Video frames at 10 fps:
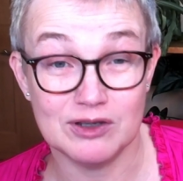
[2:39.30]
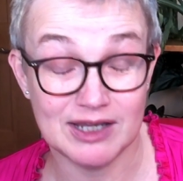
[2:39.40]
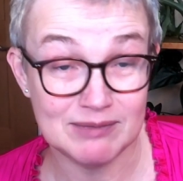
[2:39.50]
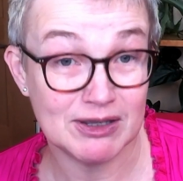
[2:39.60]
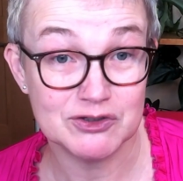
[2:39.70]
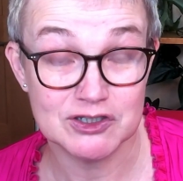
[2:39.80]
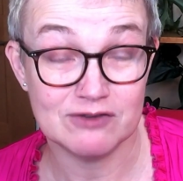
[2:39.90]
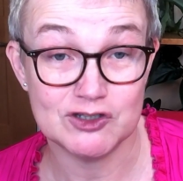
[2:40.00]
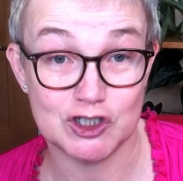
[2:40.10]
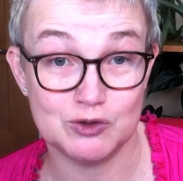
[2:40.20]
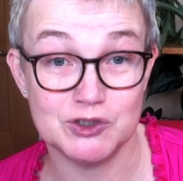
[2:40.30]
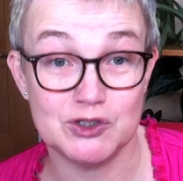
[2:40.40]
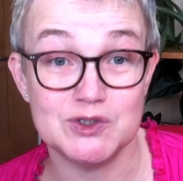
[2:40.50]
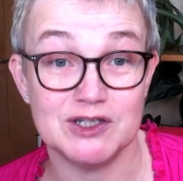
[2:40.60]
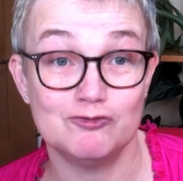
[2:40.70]
email service that you're
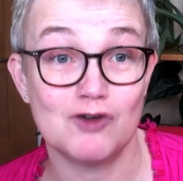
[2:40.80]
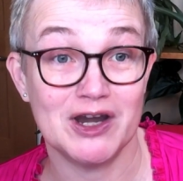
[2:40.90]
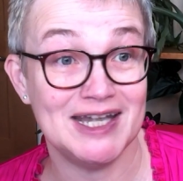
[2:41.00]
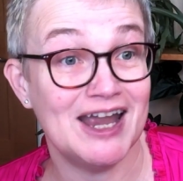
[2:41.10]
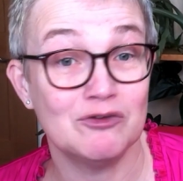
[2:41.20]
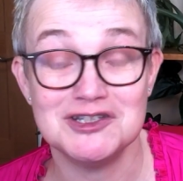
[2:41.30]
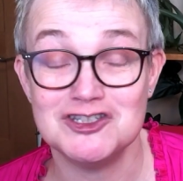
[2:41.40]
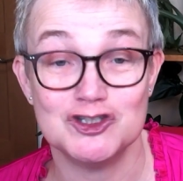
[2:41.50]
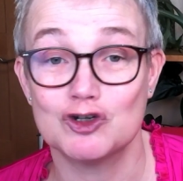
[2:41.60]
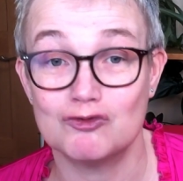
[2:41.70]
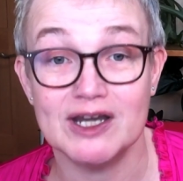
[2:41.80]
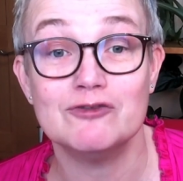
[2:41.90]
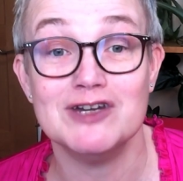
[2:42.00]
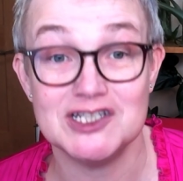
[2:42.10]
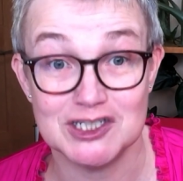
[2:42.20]
using right now, this is a great
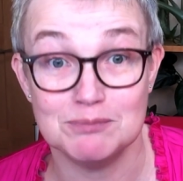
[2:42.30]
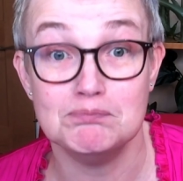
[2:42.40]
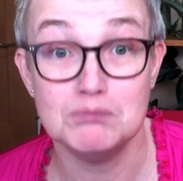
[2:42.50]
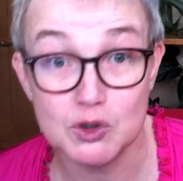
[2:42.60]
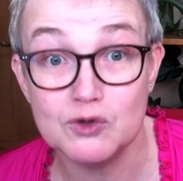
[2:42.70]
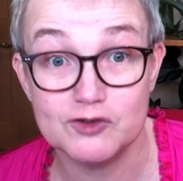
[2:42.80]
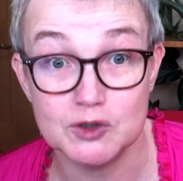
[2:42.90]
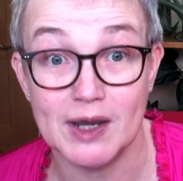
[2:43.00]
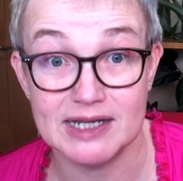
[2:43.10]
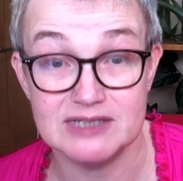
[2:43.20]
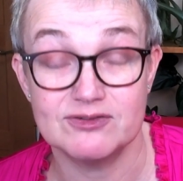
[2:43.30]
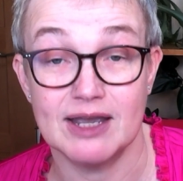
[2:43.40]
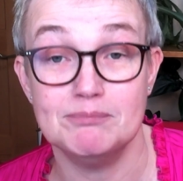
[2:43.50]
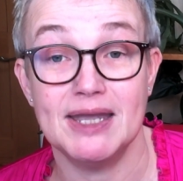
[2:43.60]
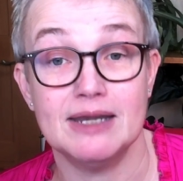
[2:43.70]
reason to move to
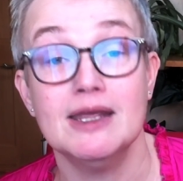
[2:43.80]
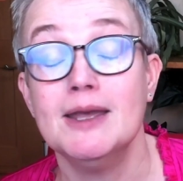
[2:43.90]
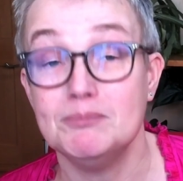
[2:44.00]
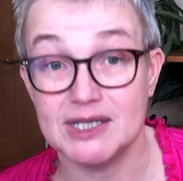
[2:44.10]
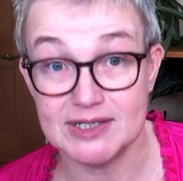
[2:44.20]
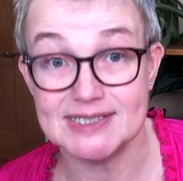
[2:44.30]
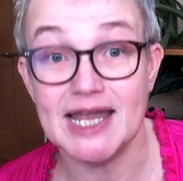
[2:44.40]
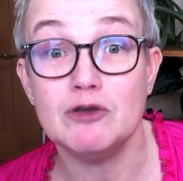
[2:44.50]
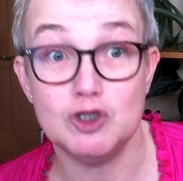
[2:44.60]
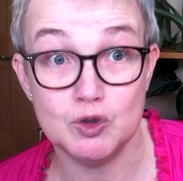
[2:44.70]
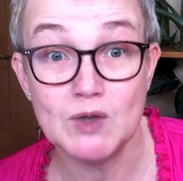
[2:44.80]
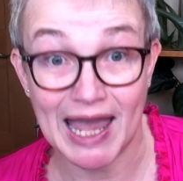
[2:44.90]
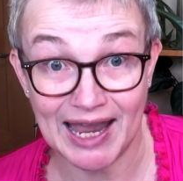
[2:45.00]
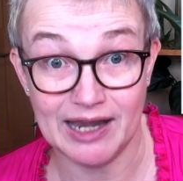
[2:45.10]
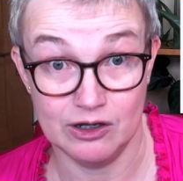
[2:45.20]
ActiveCampaign, because now you
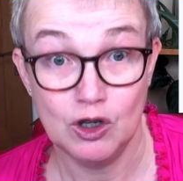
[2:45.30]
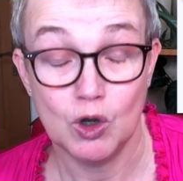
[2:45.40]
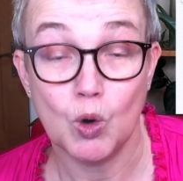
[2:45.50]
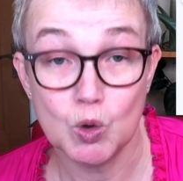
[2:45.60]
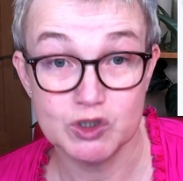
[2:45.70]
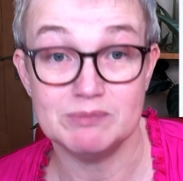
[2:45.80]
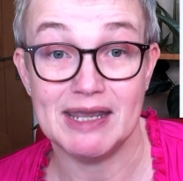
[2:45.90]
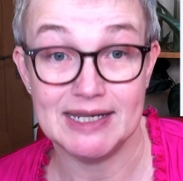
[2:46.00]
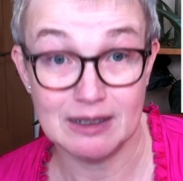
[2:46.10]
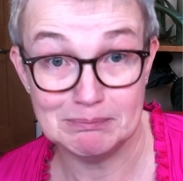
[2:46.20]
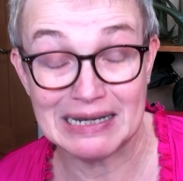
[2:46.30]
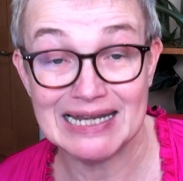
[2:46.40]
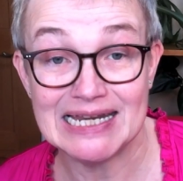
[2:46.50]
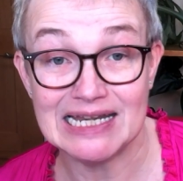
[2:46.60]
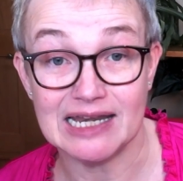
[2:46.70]
can automate
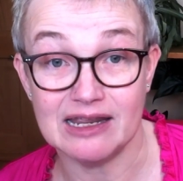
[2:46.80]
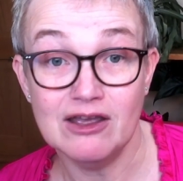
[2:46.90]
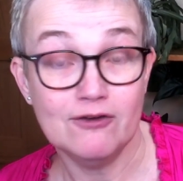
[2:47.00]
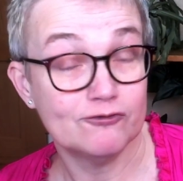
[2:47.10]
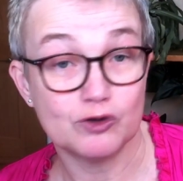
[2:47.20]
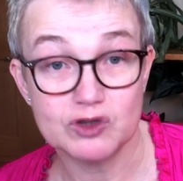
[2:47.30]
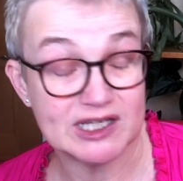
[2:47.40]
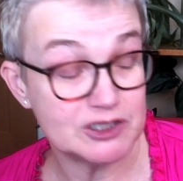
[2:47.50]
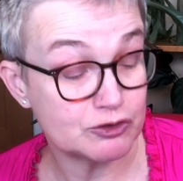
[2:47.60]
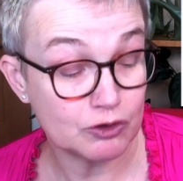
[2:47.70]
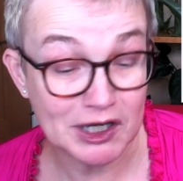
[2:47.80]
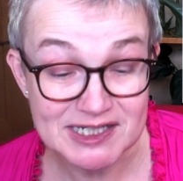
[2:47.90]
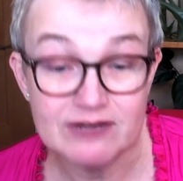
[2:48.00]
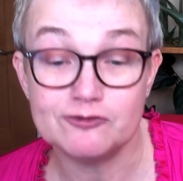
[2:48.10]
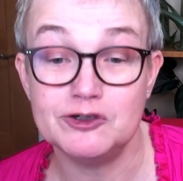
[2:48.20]
completely for things that are on a
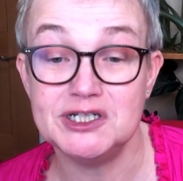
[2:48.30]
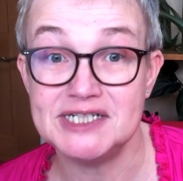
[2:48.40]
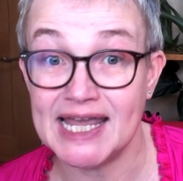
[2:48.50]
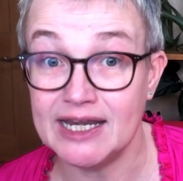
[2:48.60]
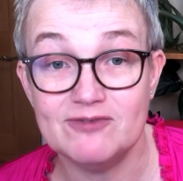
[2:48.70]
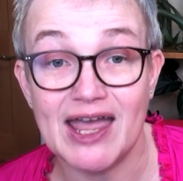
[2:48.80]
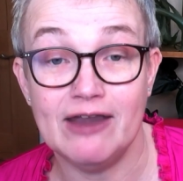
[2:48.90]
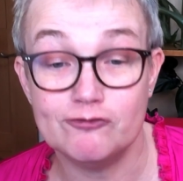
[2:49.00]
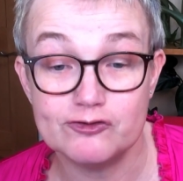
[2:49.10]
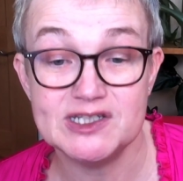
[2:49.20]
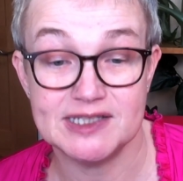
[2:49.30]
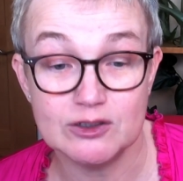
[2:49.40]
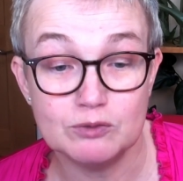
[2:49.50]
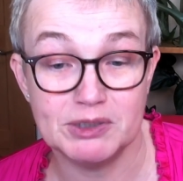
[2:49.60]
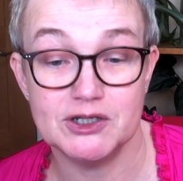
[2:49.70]
different date for every
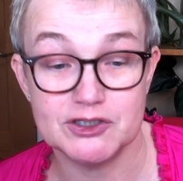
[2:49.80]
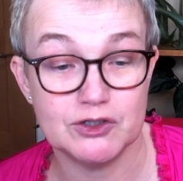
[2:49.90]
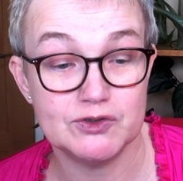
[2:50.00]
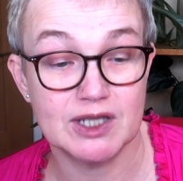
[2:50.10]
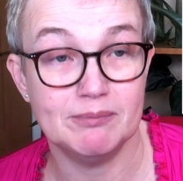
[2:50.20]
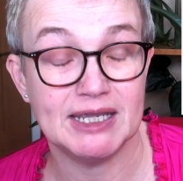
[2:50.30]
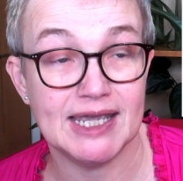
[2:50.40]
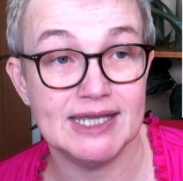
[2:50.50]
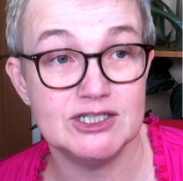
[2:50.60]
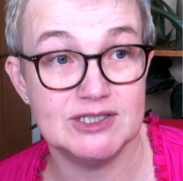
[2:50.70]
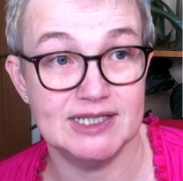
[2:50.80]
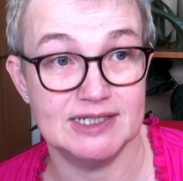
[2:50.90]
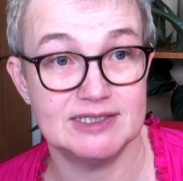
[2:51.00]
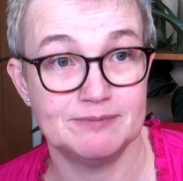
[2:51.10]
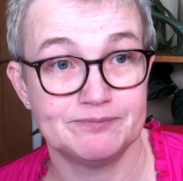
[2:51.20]
single person who's coming into
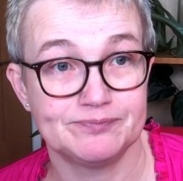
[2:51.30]
this.